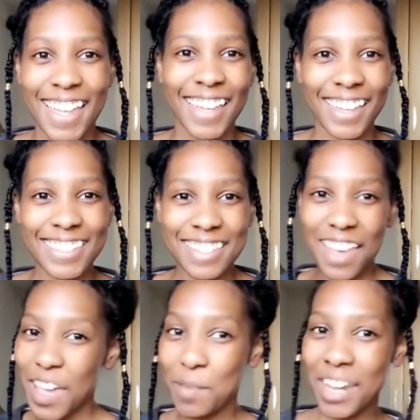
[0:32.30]
Because
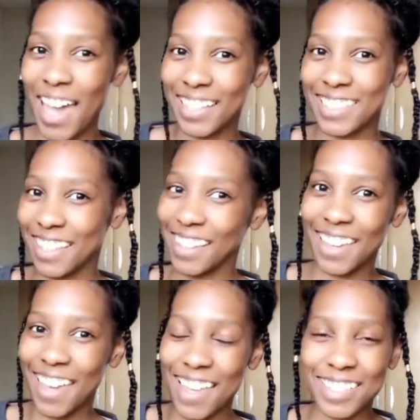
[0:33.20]
I am an actor,
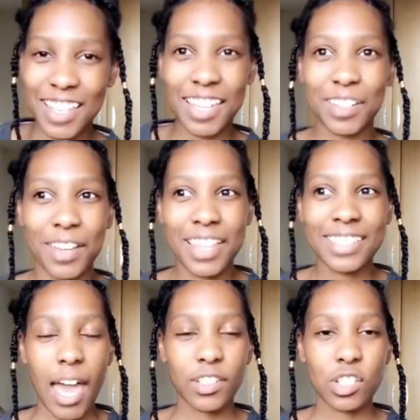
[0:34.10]
yes. Anyways,
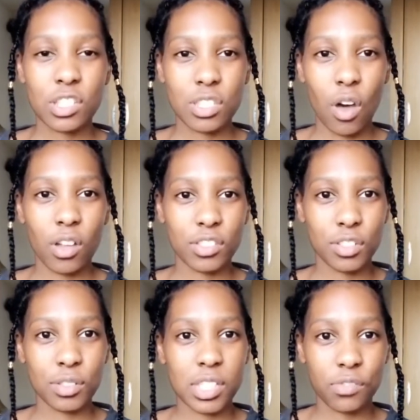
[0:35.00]
I just thought to
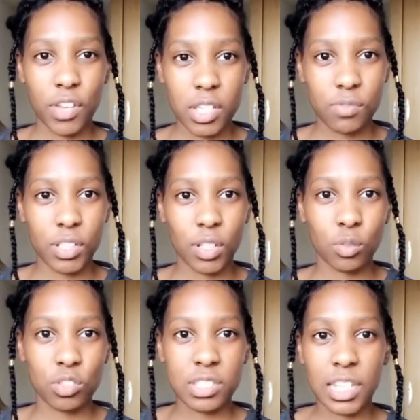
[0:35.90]
do this first video
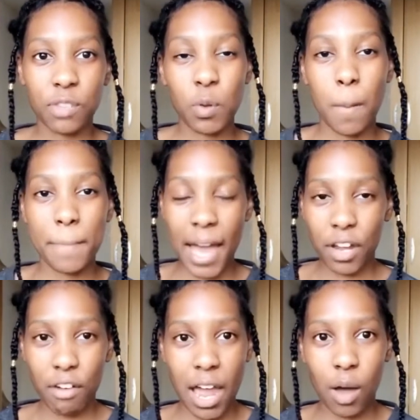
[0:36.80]
just to give you a
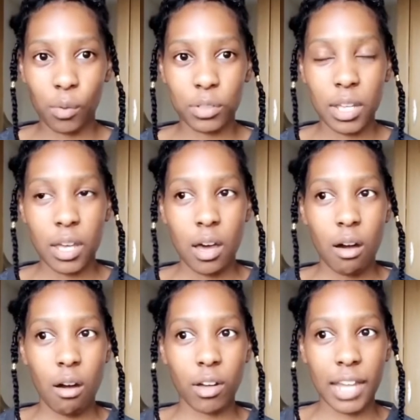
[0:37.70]
background
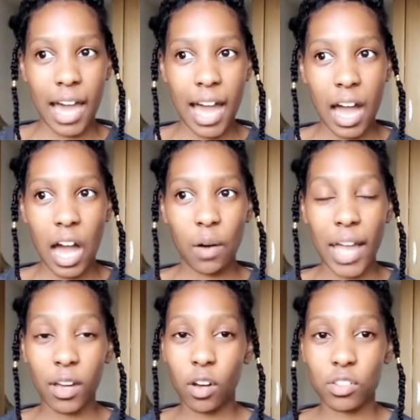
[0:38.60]
on how I
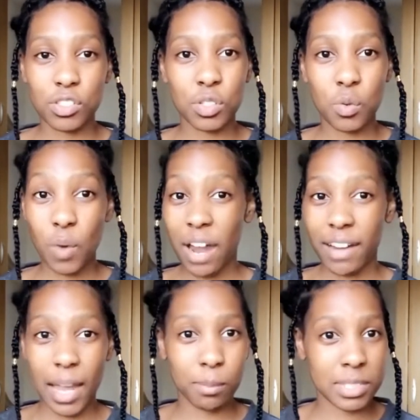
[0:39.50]
got to where I
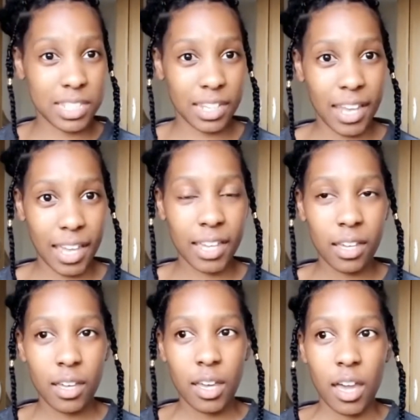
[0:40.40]
am today,
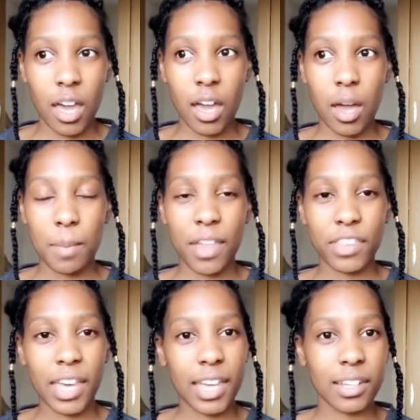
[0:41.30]
and
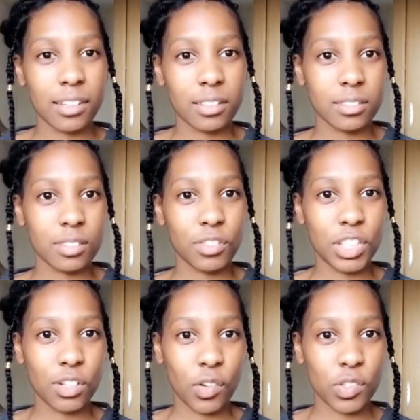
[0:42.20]
then the
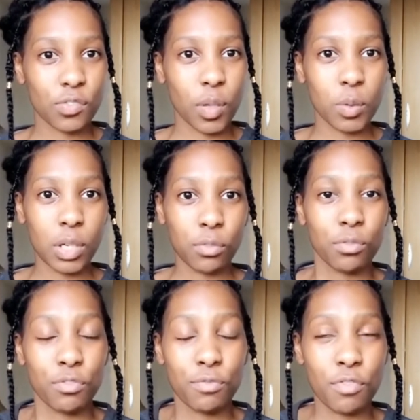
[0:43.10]
videos following on
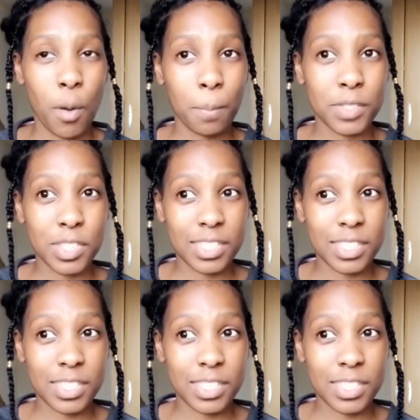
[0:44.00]
from